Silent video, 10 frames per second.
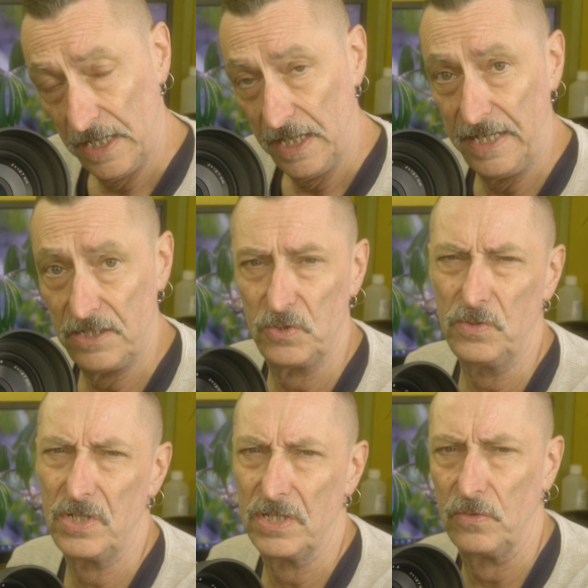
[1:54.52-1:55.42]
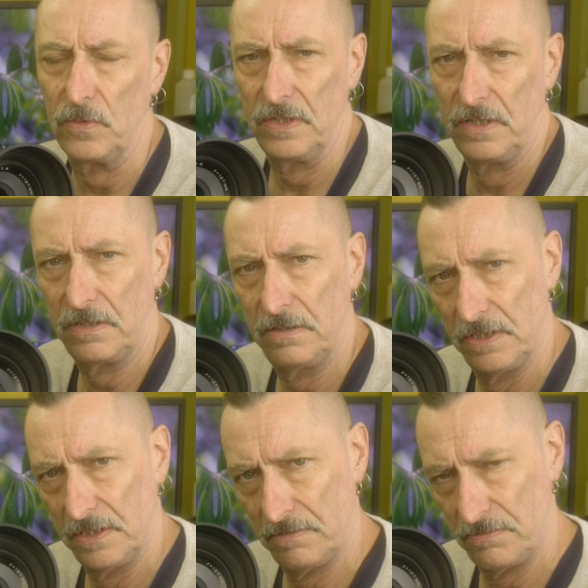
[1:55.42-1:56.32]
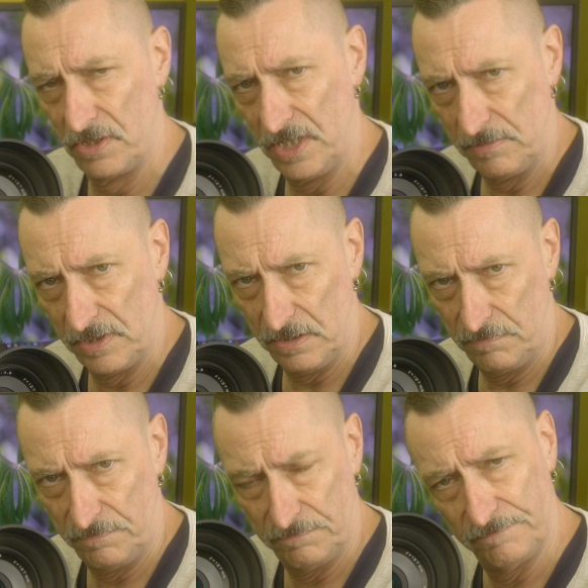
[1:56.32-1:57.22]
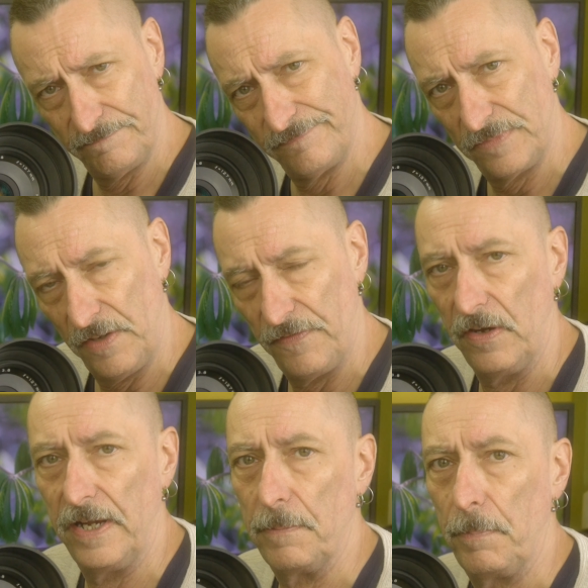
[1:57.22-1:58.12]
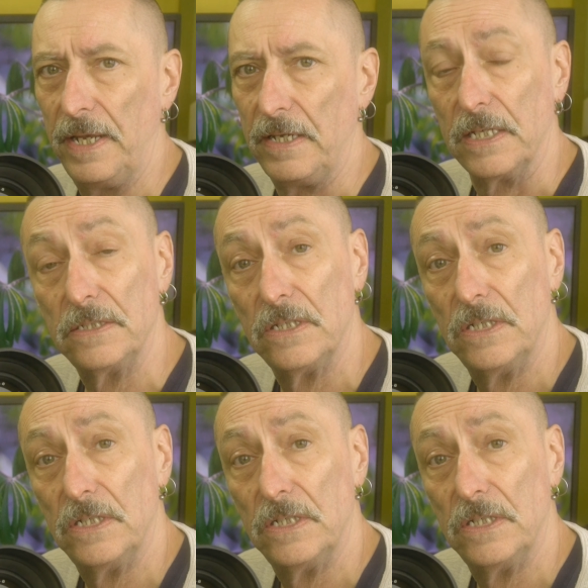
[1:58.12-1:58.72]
It's also one that seems to divide opinion